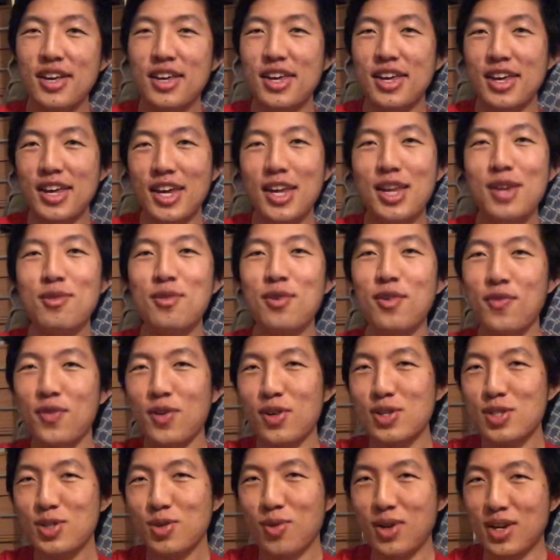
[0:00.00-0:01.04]
in
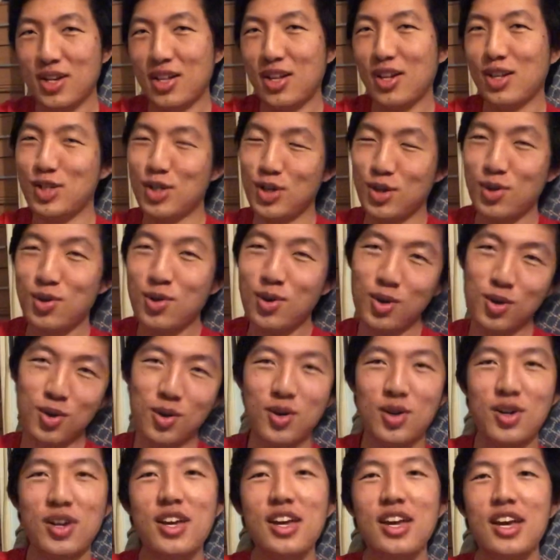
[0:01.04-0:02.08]
reverse chronological
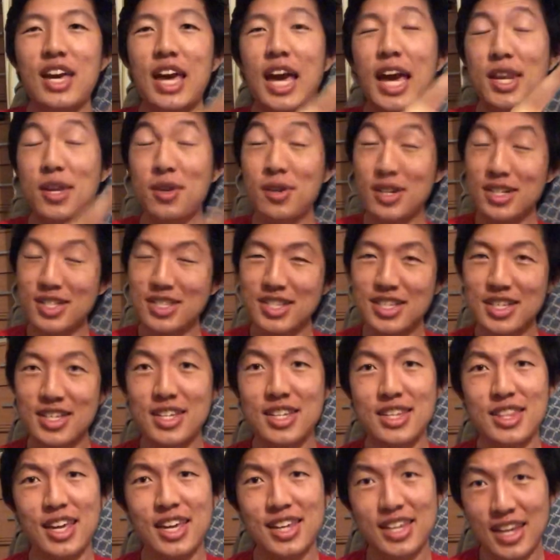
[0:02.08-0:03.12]
order, and you can see
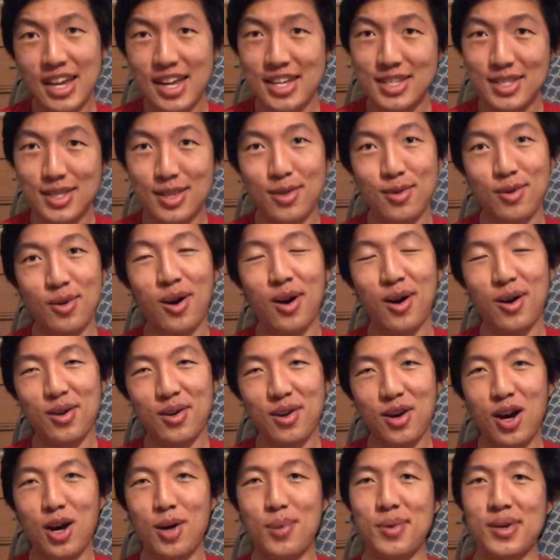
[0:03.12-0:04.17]
that yes, there are
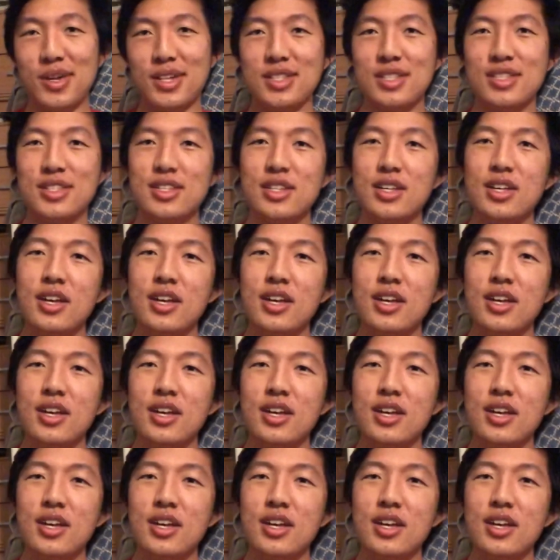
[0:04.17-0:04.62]
comments.